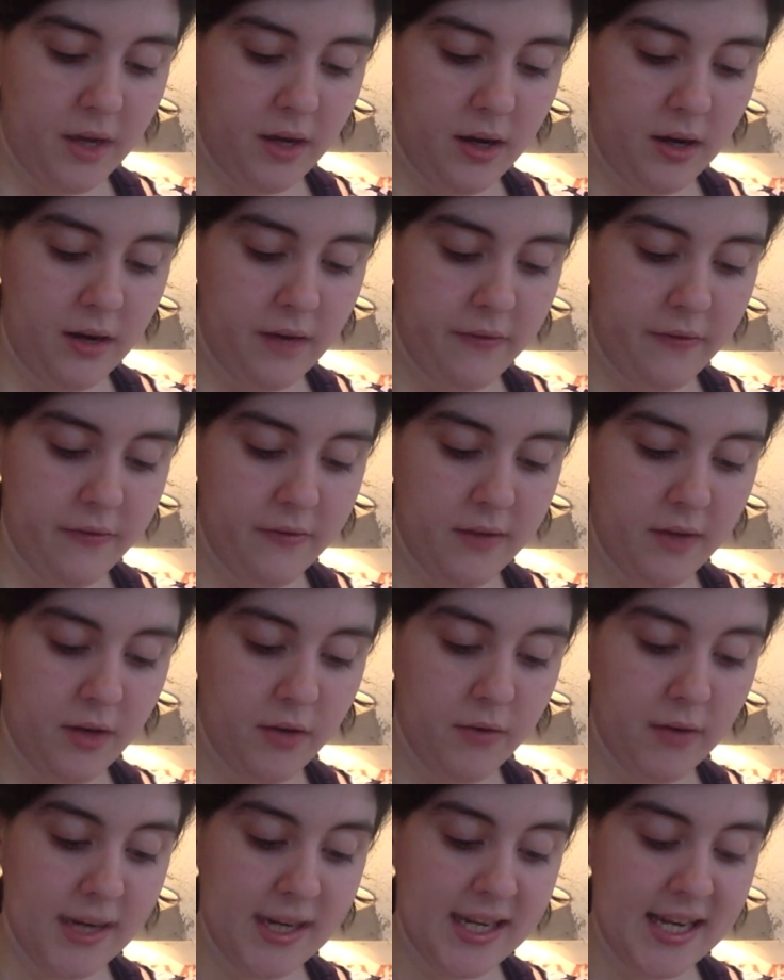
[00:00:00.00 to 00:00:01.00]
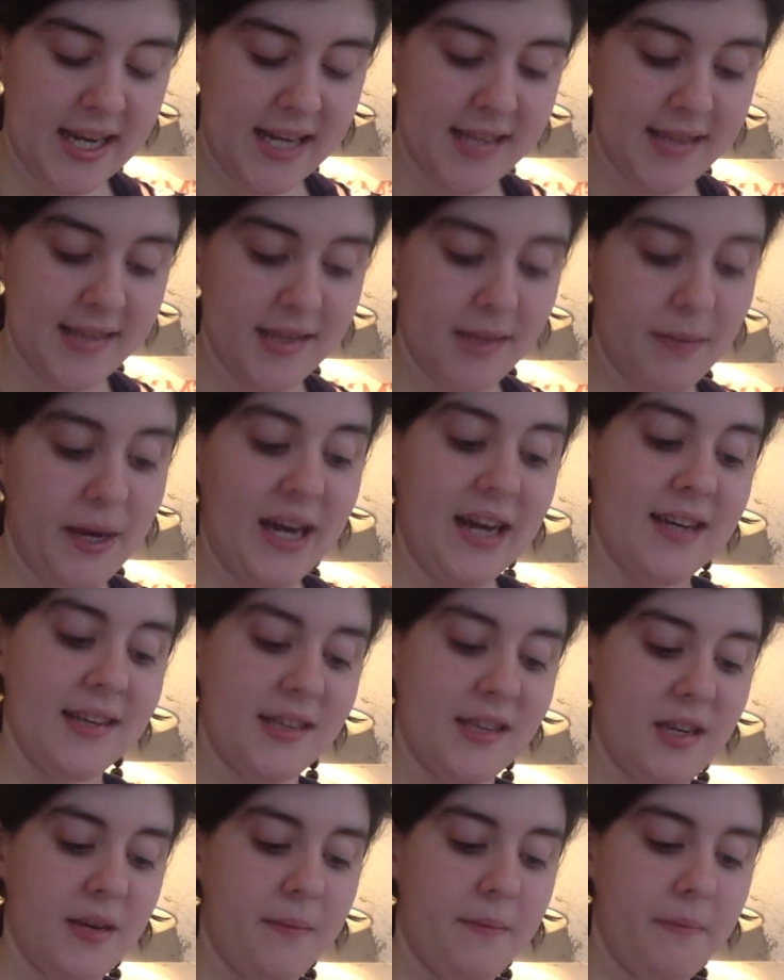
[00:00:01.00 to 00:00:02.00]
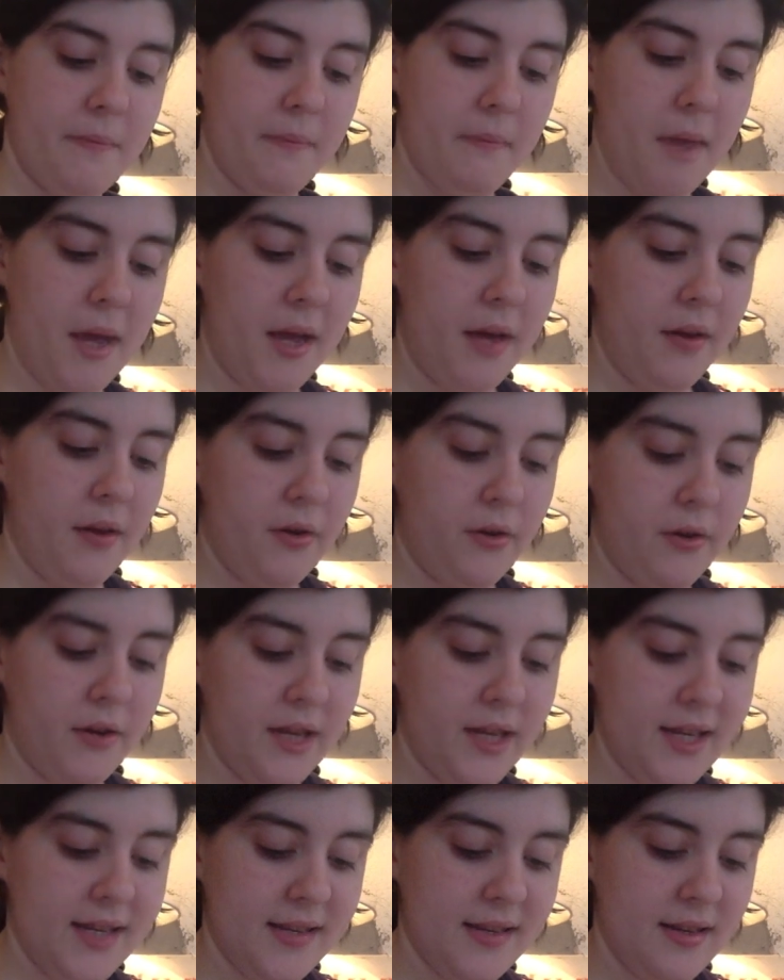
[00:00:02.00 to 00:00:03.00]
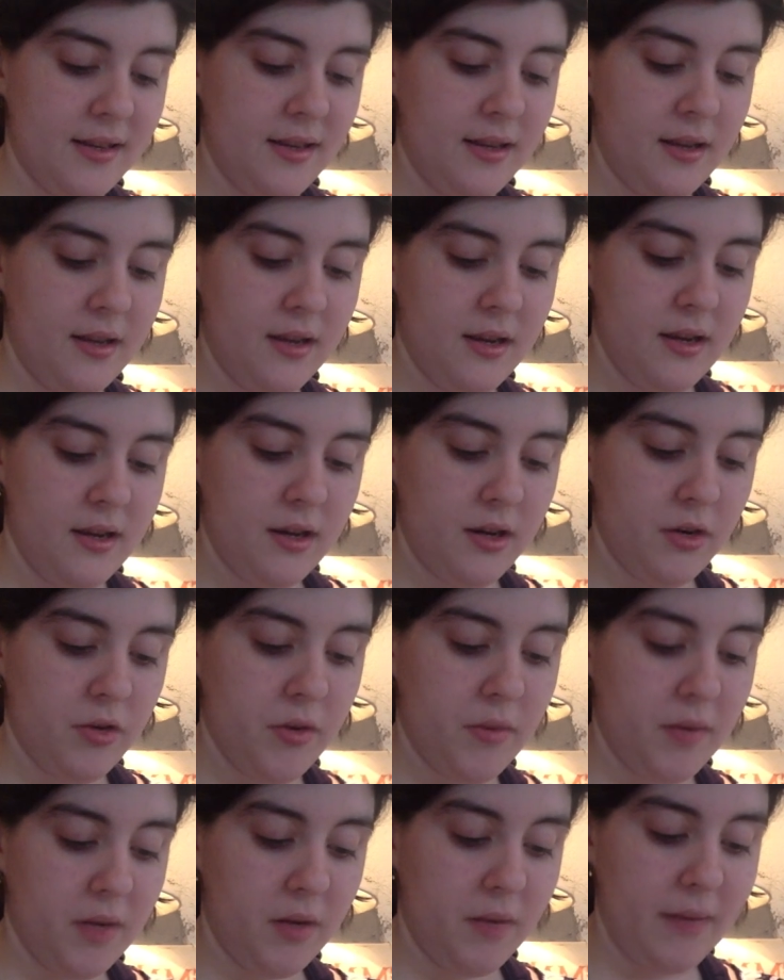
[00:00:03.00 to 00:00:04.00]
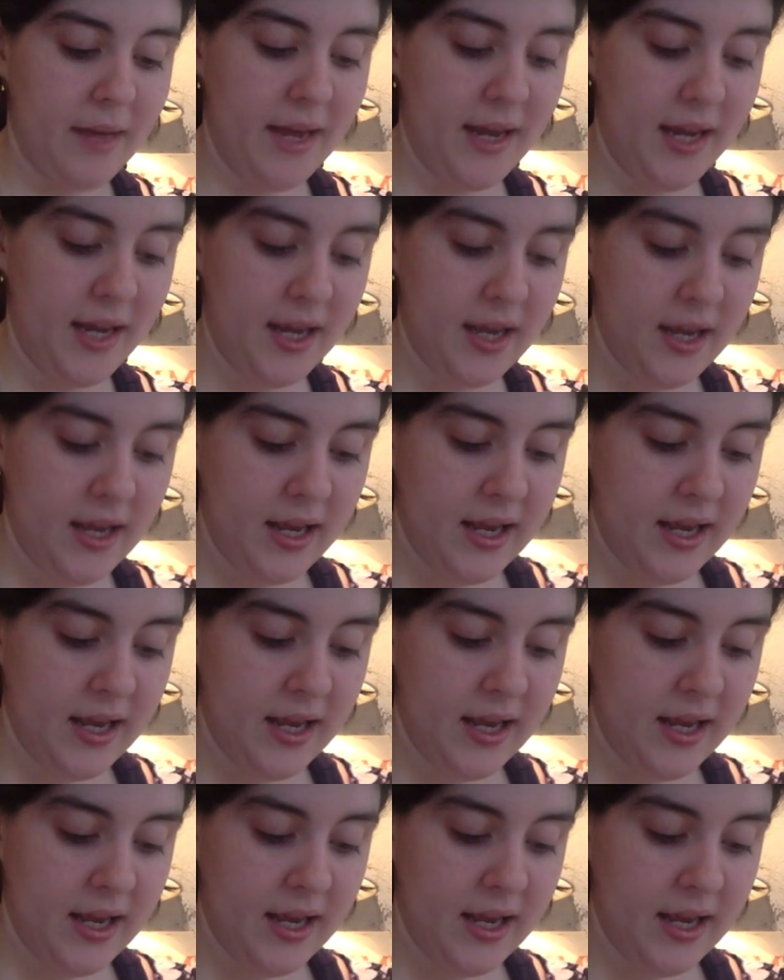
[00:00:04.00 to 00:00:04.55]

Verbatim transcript: of the great cases are past men, or at least criminal men,